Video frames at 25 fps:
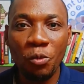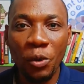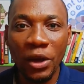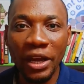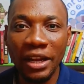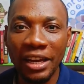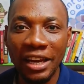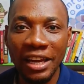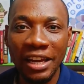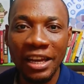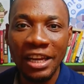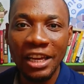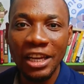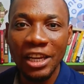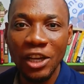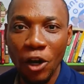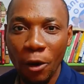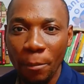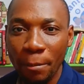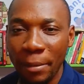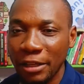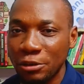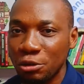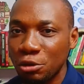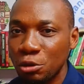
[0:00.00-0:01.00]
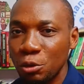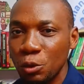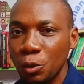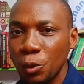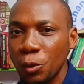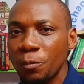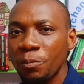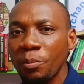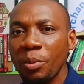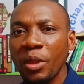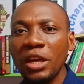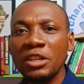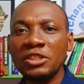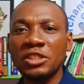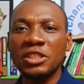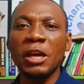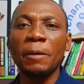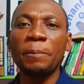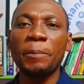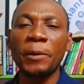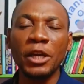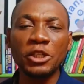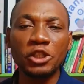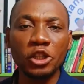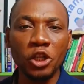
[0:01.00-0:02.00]
Quickly, number 2,
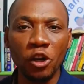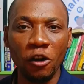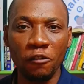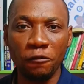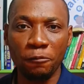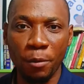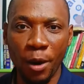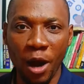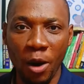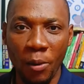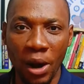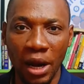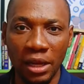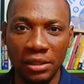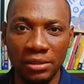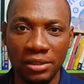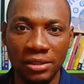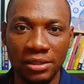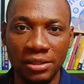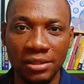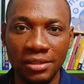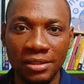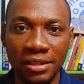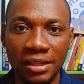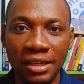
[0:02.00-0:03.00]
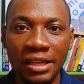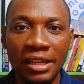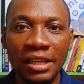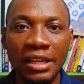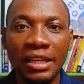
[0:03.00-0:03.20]
separation of powers.